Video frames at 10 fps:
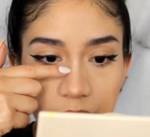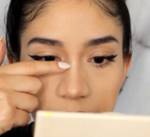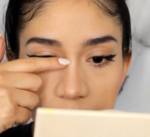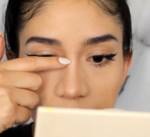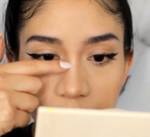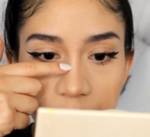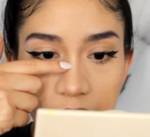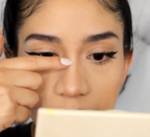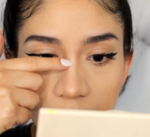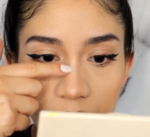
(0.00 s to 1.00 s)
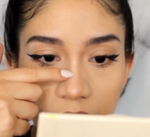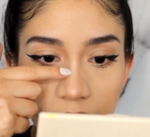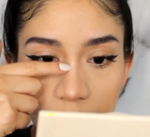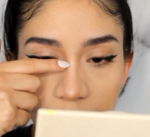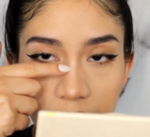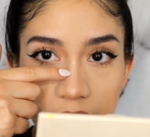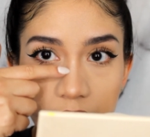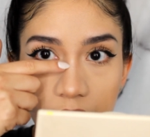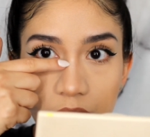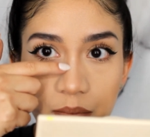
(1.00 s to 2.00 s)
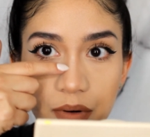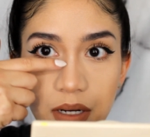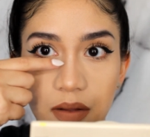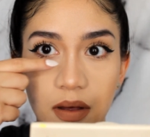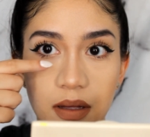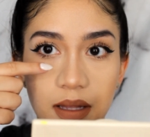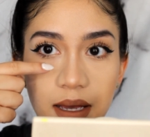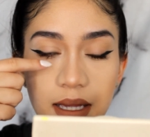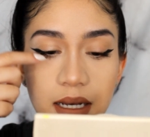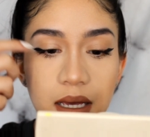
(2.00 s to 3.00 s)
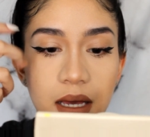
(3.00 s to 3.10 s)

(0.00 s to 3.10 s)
But I'm putting it all right here, pretty long line.